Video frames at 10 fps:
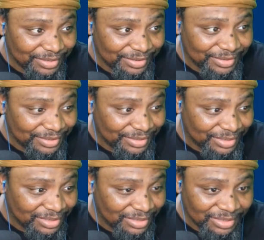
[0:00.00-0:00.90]

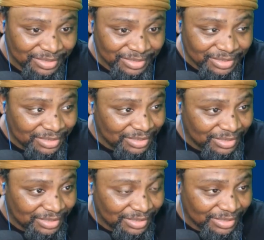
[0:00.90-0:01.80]

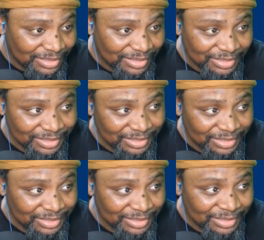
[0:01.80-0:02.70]

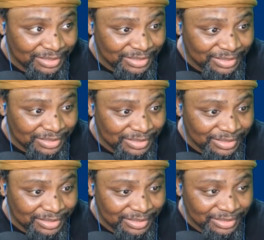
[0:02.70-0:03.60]

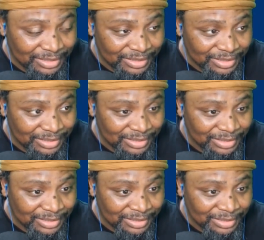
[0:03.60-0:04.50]

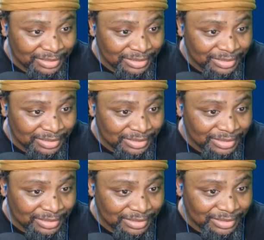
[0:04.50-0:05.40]

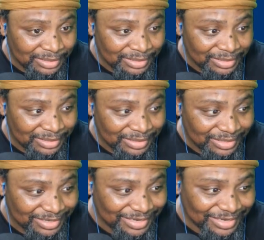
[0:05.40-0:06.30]

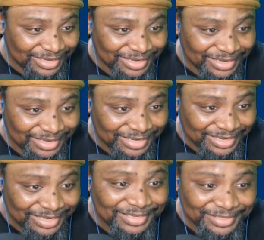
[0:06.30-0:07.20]

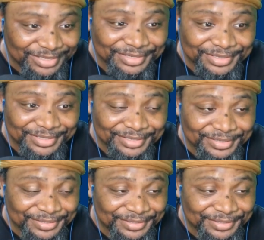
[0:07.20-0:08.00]
This person isn't speaking.